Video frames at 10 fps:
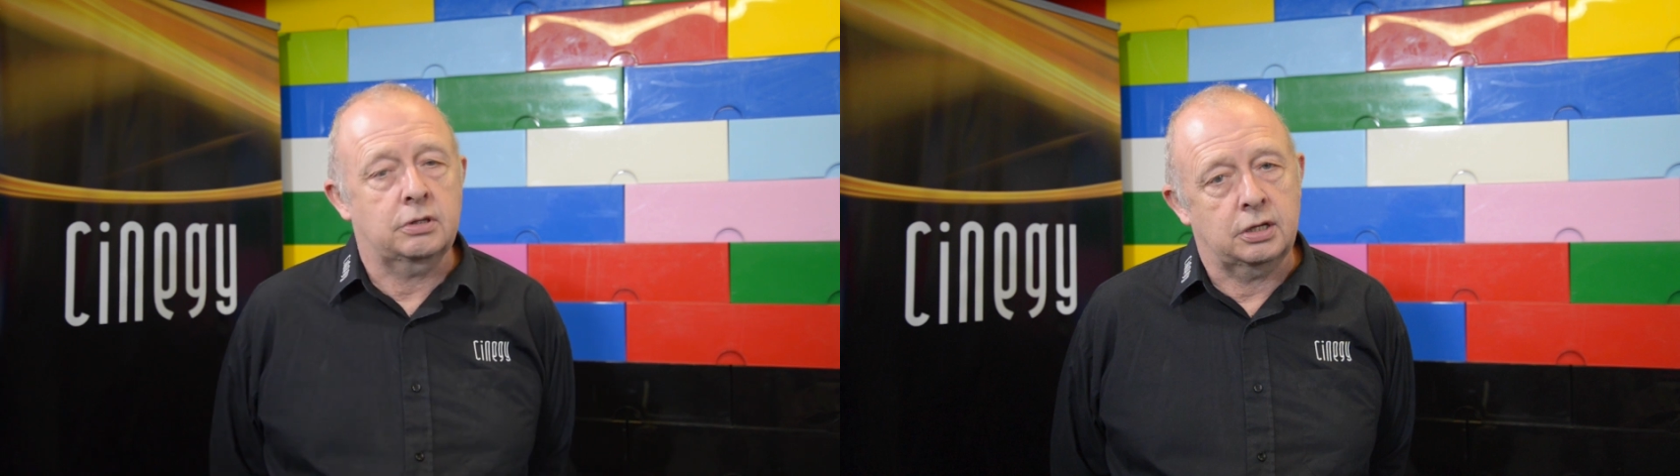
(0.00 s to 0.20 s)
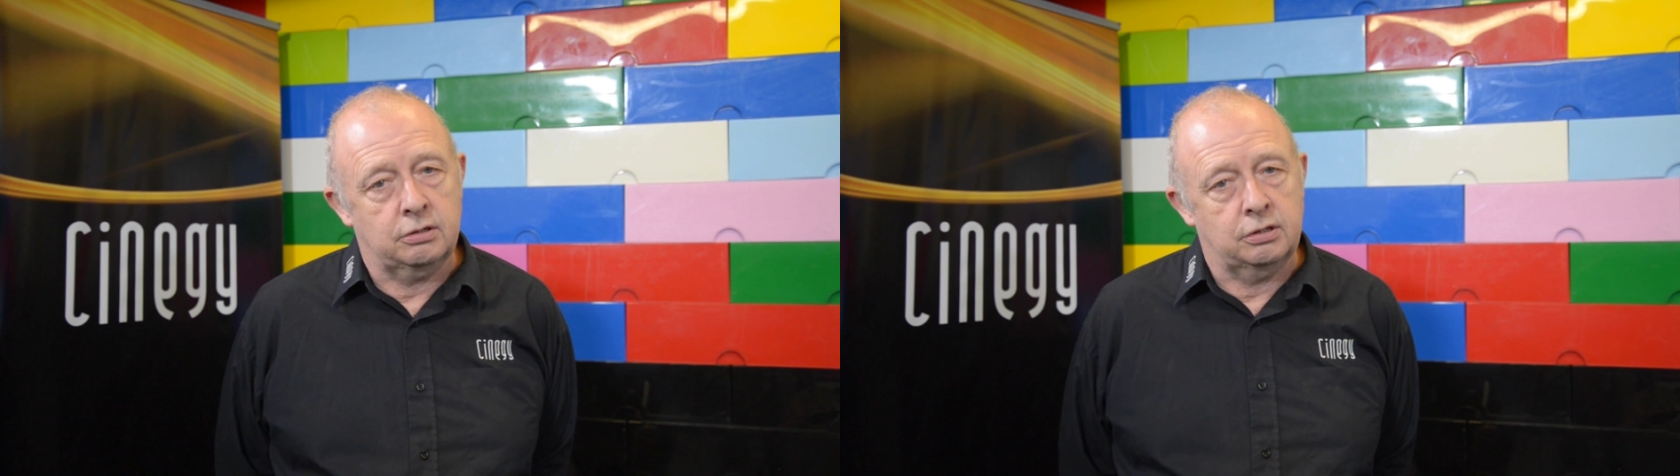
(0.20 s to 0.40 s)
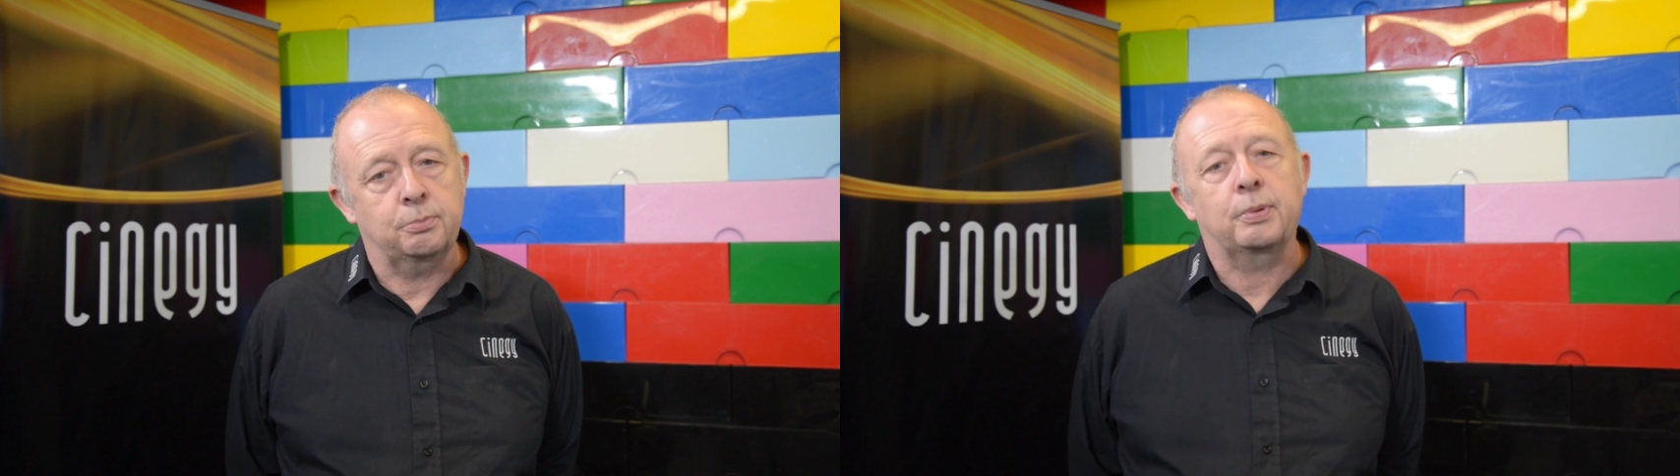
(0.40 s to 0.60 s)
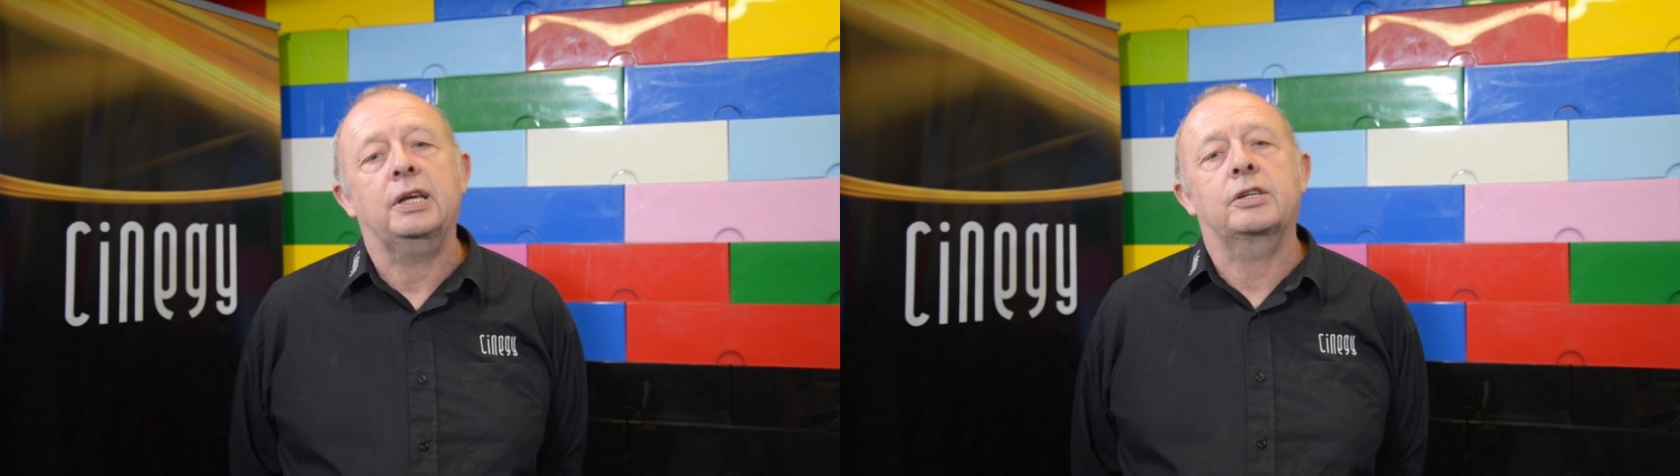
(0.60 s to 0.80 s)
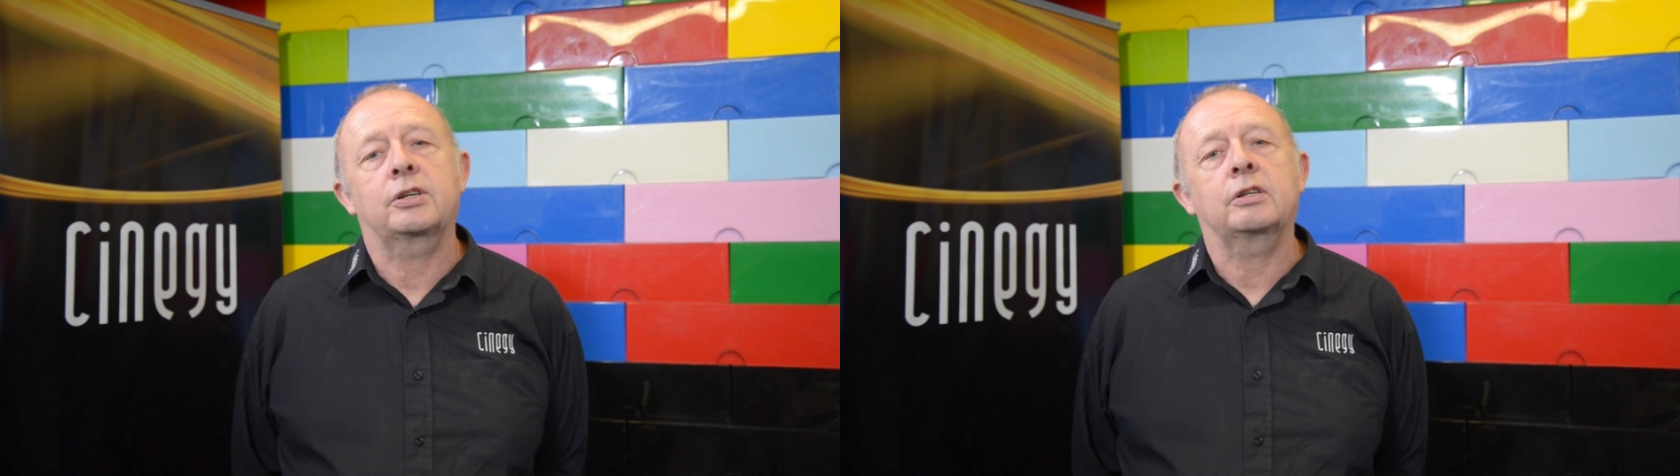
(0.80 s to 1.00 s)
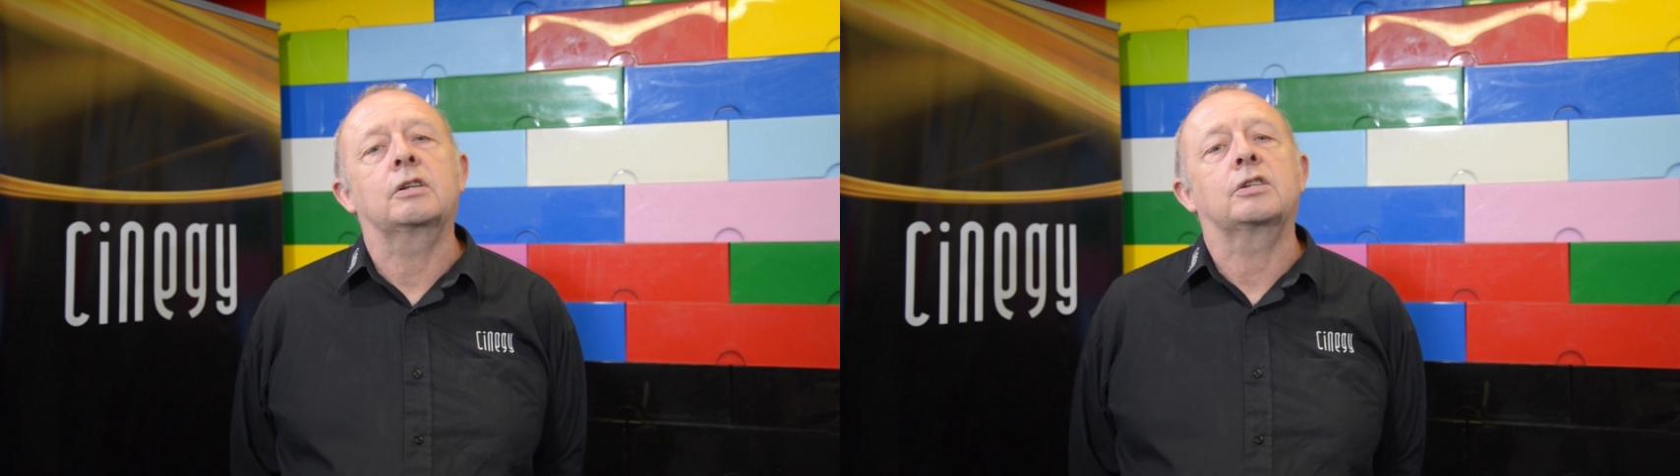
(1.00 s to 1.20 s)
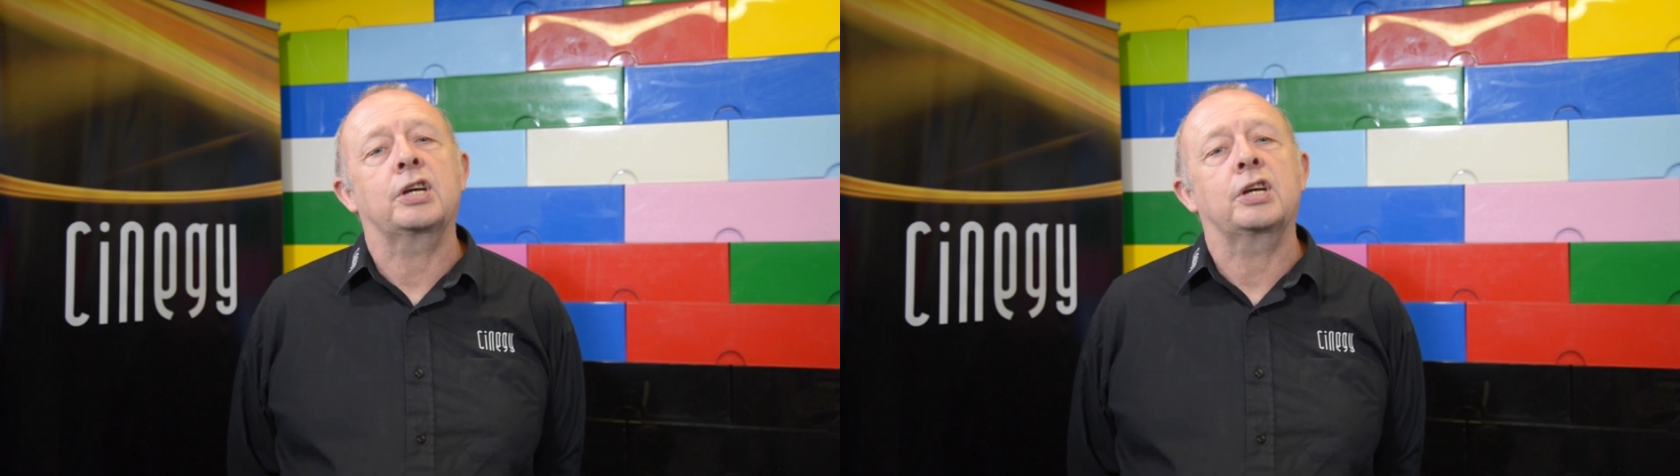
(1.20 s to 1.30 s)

They're going to be subtle